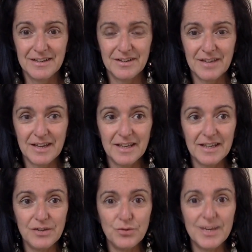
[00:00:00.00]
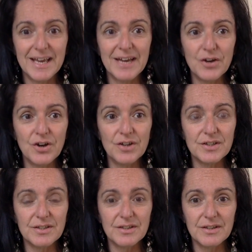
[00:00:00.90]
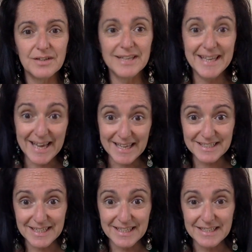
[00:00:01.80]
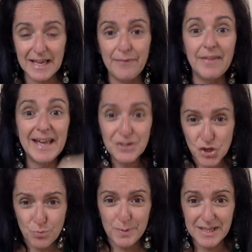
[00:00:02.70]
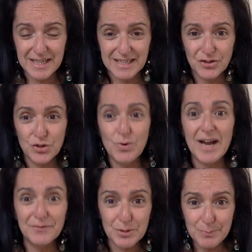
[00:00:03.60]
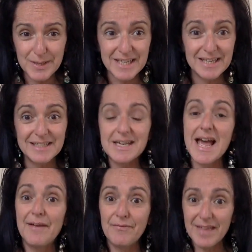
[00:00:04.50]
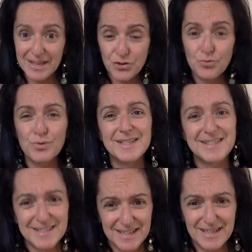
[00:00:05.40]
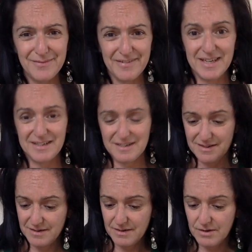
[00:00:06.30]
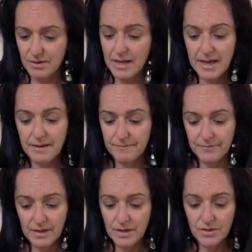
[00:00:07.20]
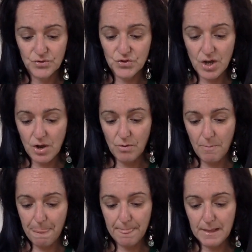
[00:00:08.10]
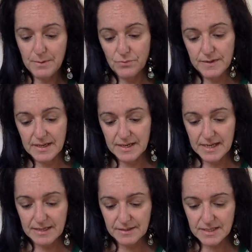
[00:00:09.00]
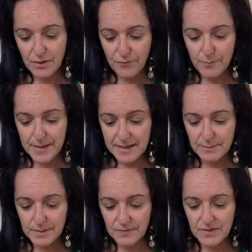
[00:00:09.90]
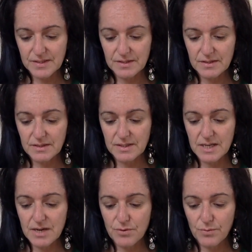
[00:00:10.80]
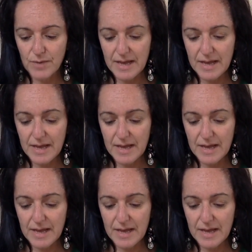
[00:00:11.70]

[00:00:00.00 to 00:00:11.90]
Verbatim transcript: Okay? You cannot get it and then you be it. You have to be it and then you receive it. Okay? So, let me read that again. Self abandonment, this is the secret. We